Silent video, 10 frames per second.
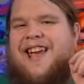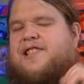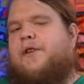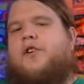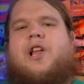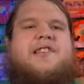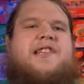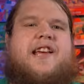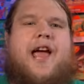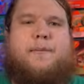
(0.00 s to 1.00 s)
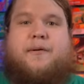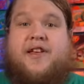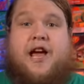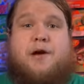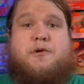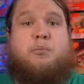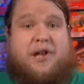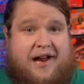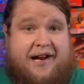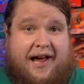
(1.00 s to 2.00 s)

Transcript: is the velocity cap of the game you're playing